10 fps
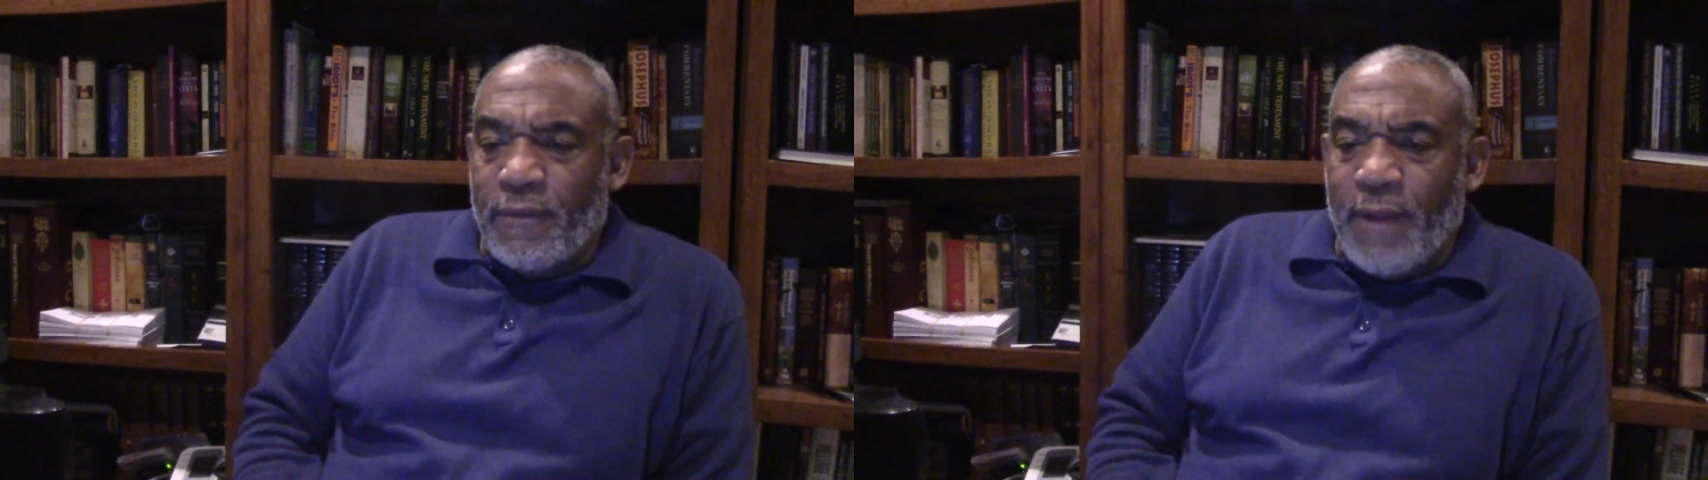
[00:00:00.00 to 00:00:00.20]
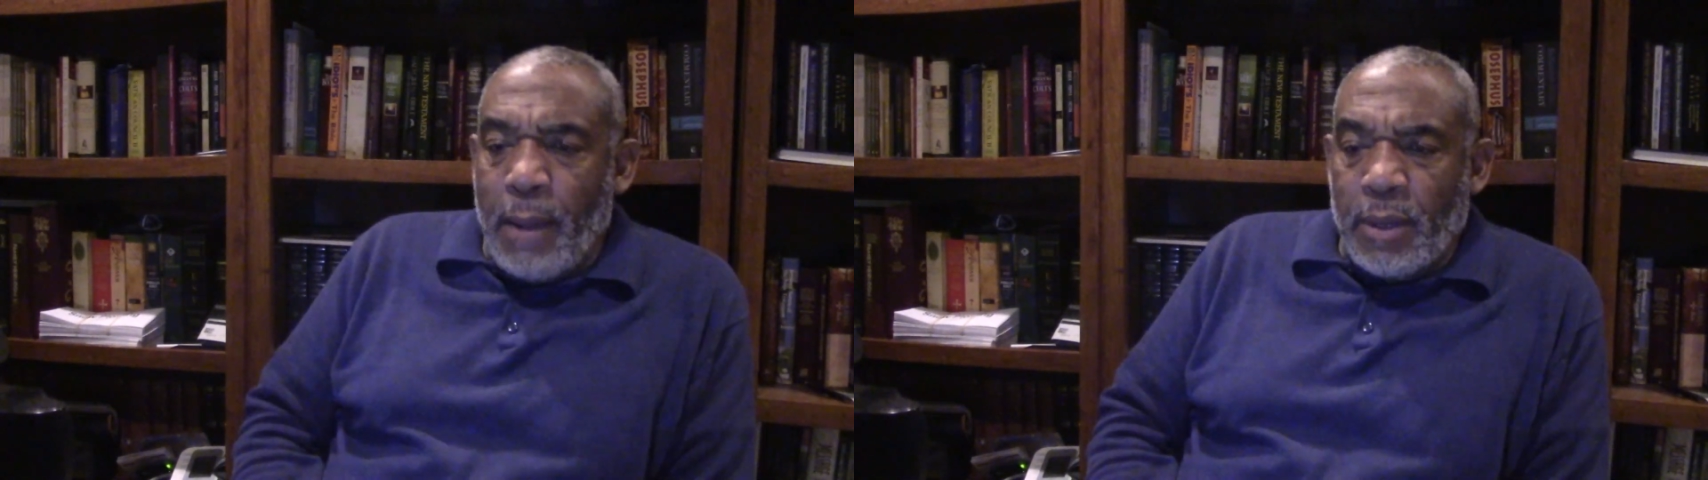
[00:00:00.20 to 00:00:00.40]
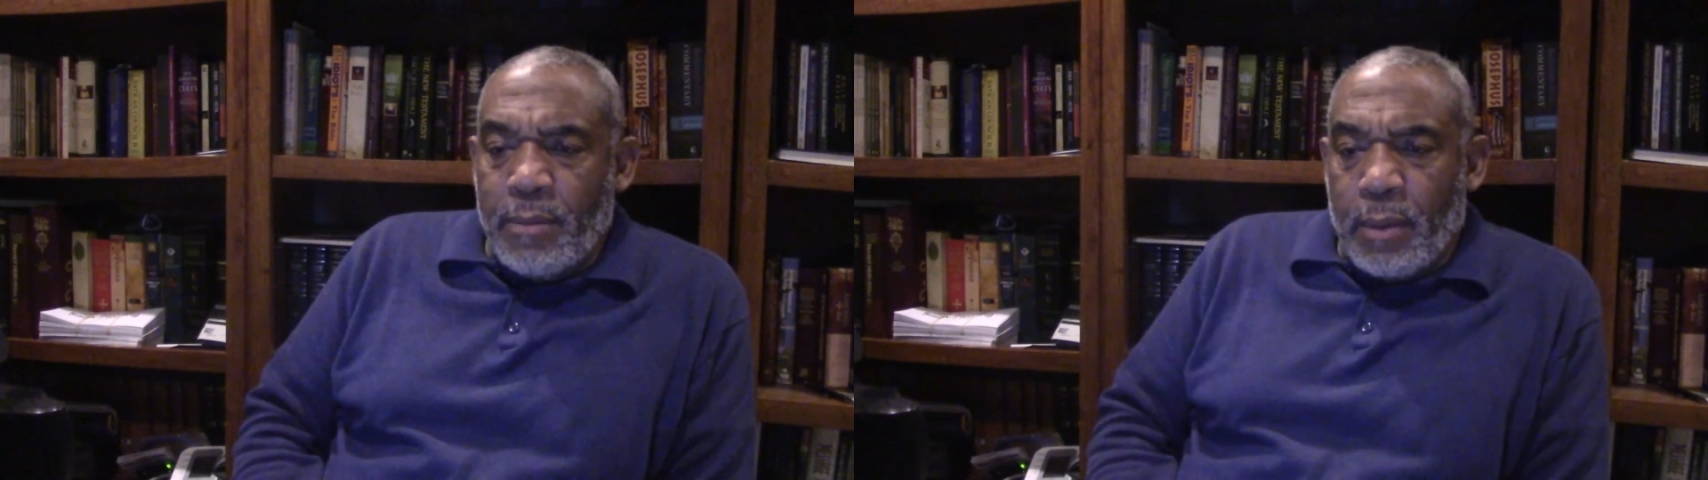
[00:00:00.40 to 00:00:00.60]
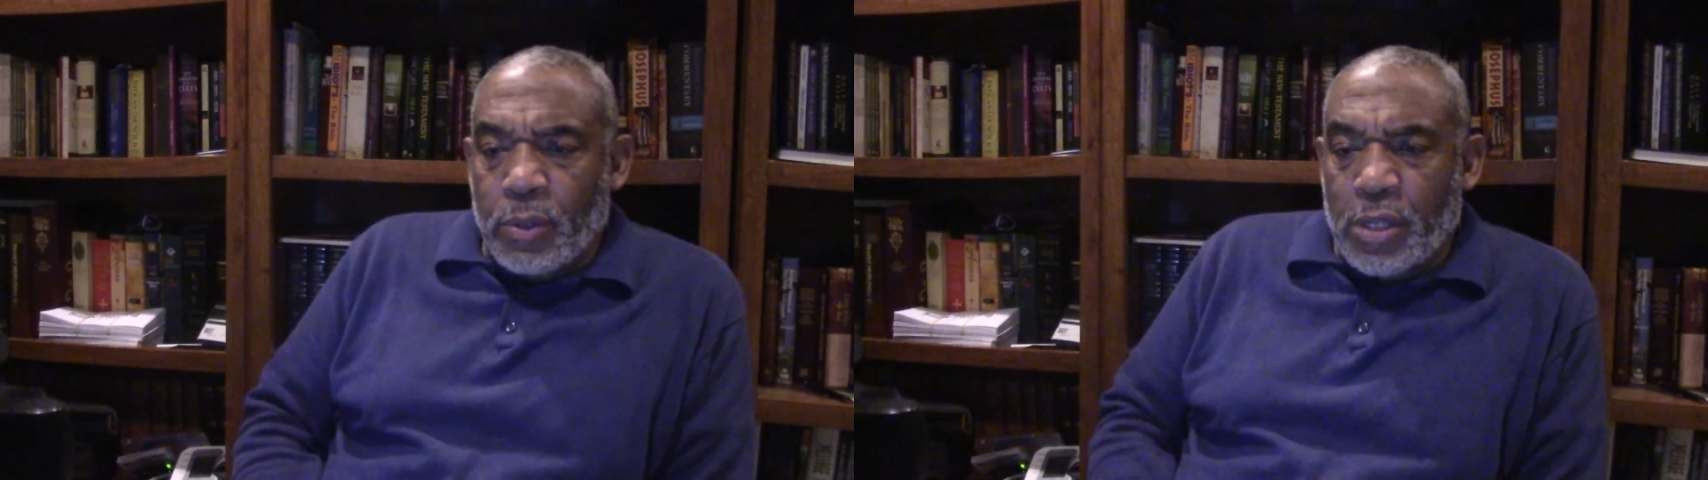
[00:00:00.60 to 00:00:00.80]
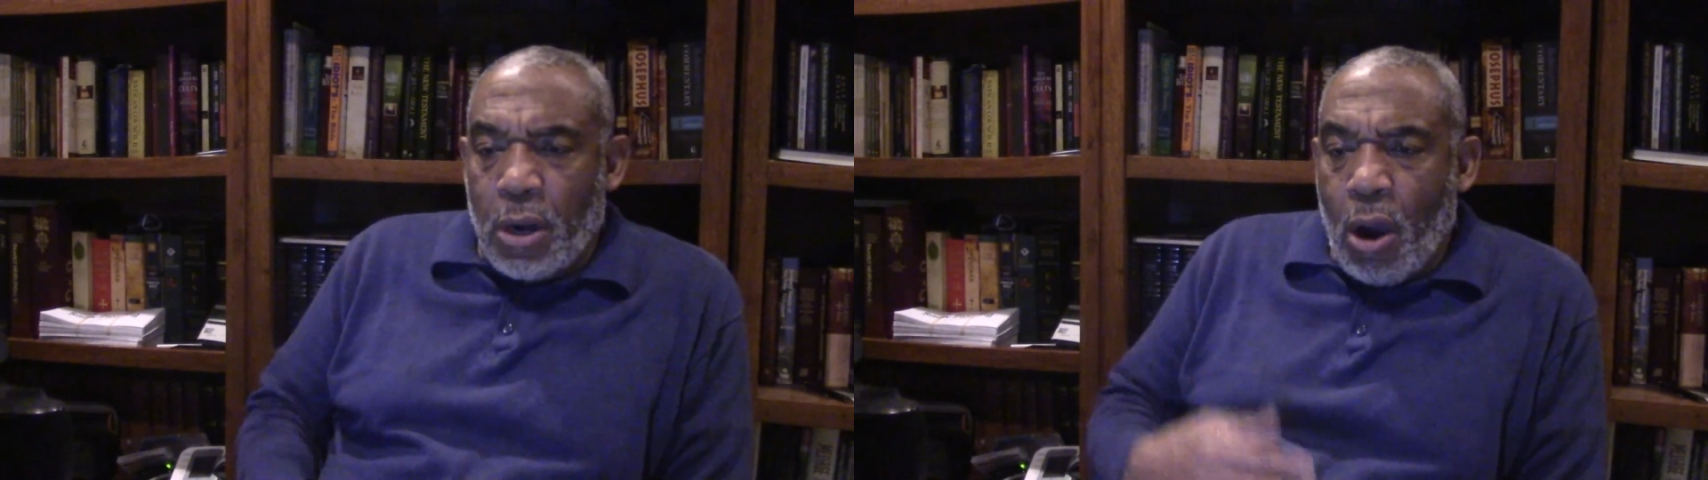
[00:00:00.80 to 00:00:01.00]
of family
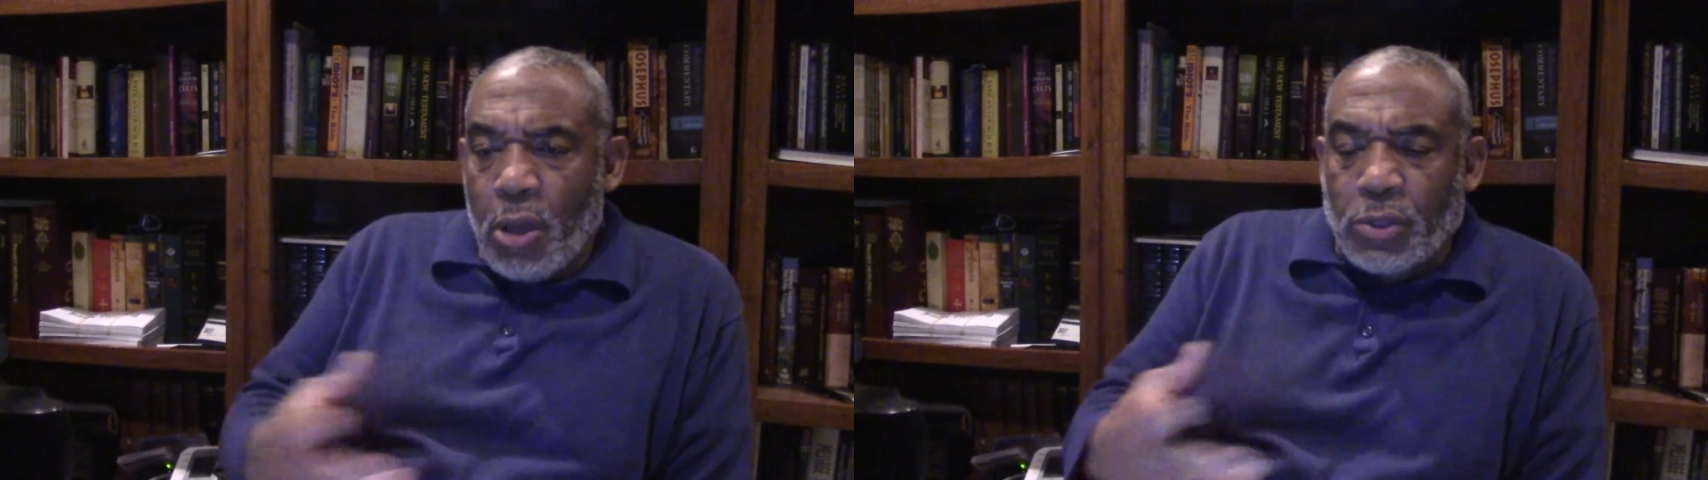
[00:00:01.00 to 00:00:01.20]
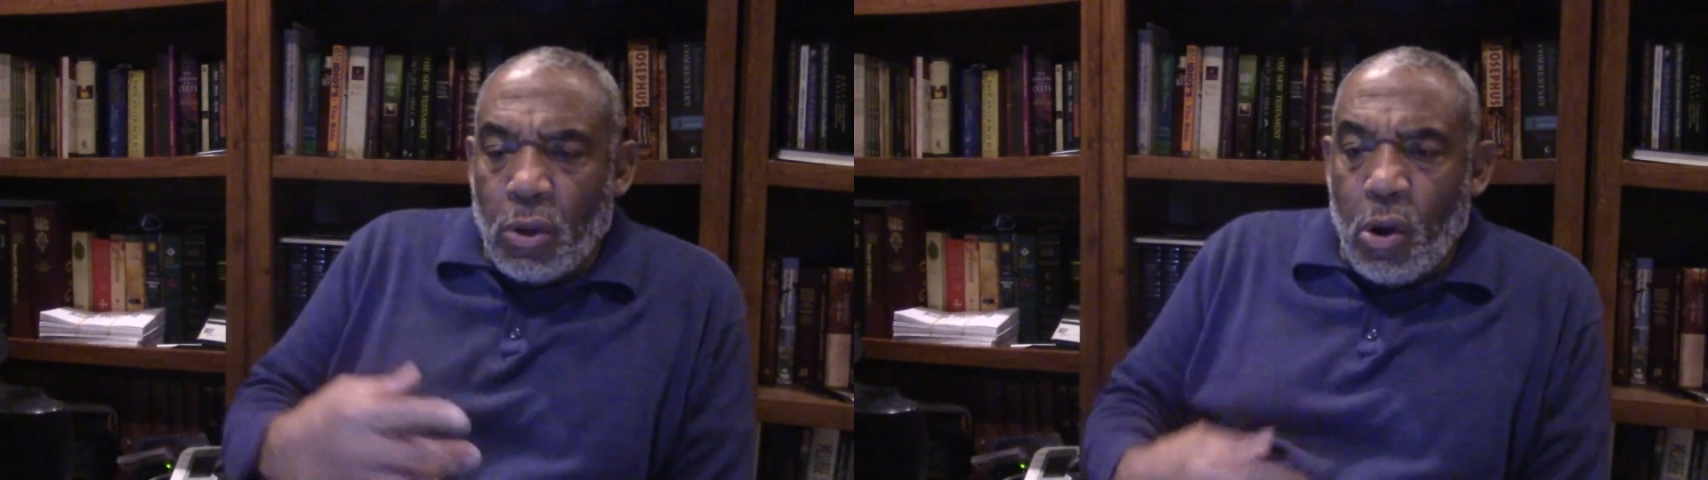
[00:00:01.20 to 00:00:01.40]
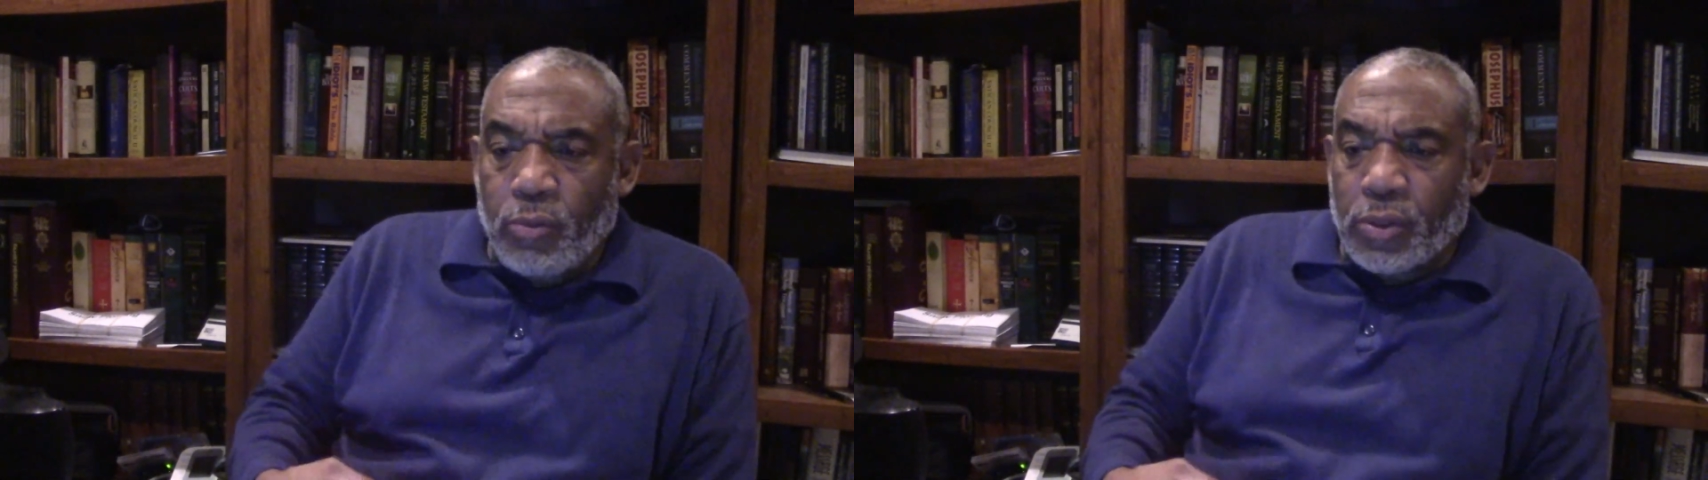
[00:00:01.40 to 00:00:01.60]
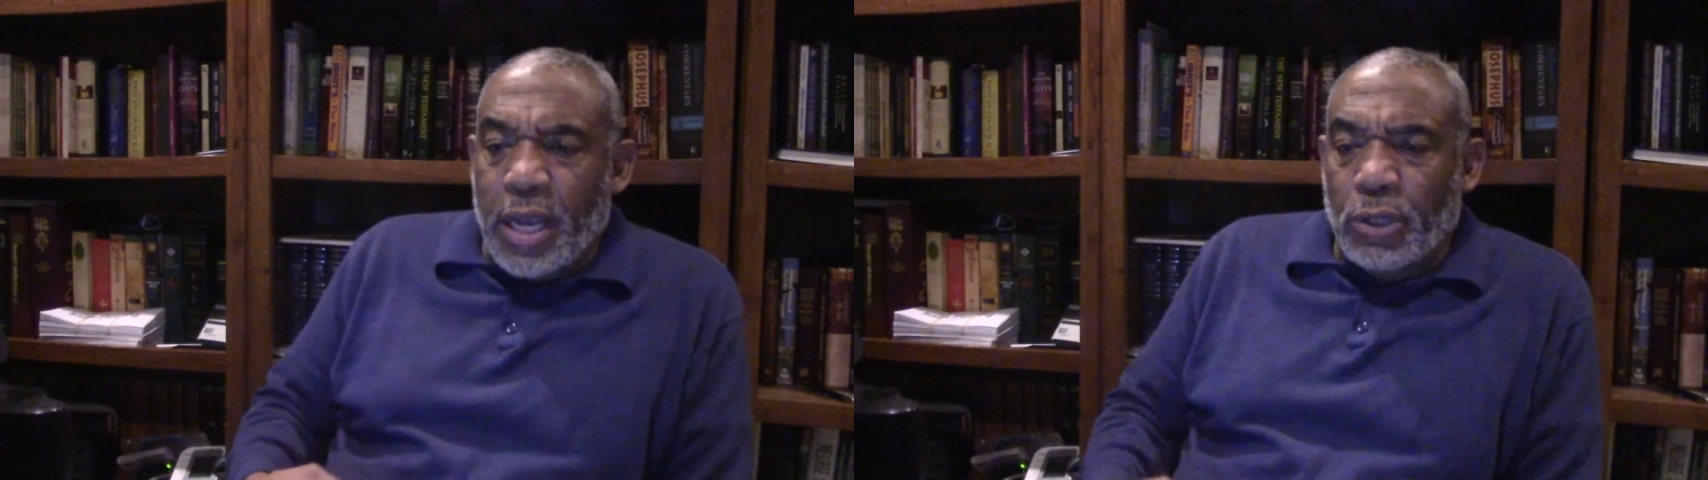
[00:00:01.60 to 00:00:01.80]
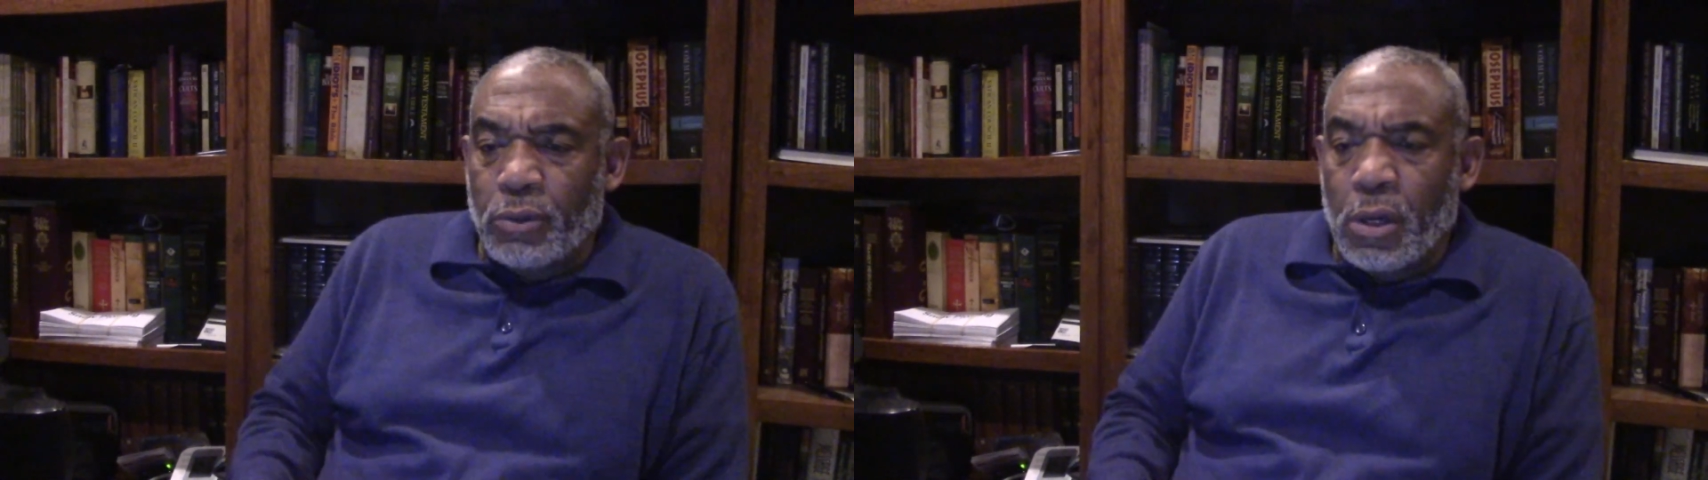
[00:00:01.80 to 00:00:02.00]
members that are also
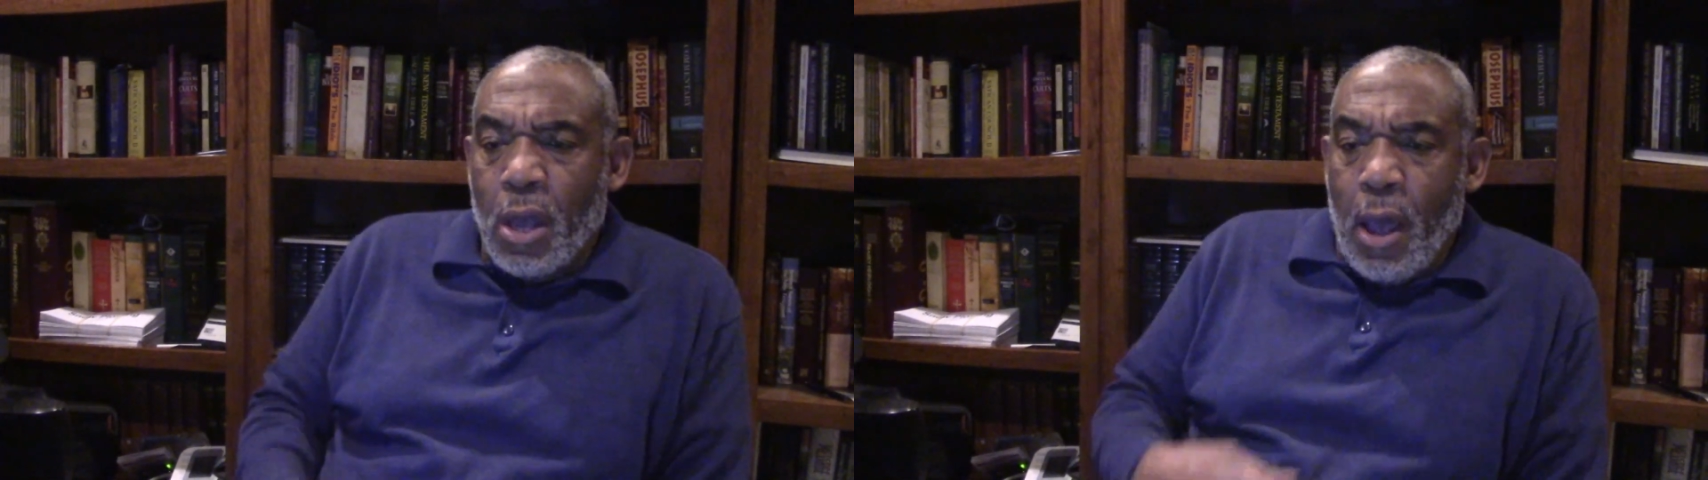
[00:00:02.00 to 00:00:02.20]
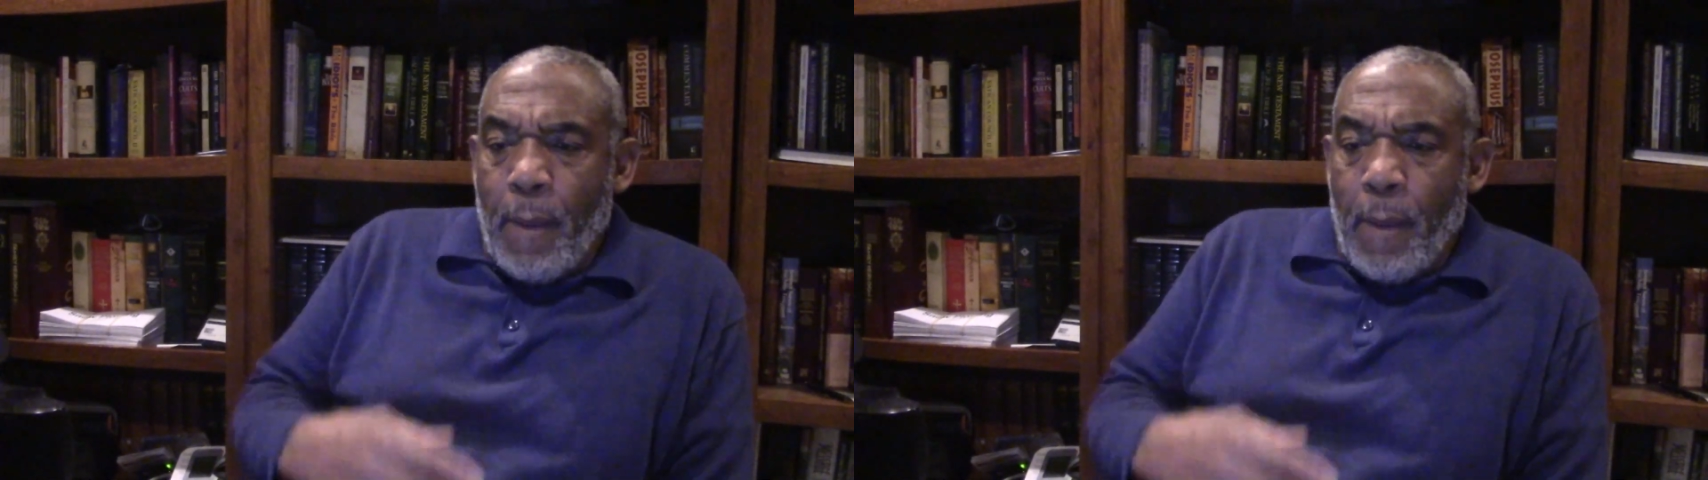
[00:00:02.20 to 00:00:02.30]
homosexual.